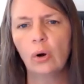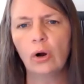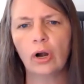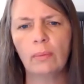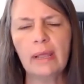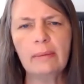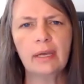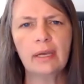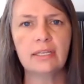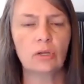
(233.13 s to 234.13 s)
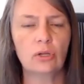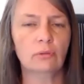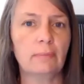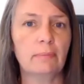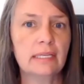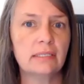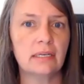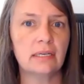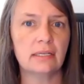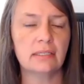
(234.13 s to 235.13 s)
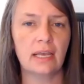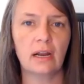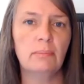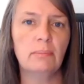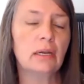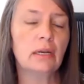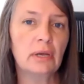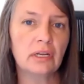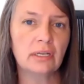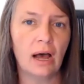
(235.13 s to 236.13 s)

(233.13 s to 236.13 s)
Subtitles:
or maybe I sold my business and I made $1 million,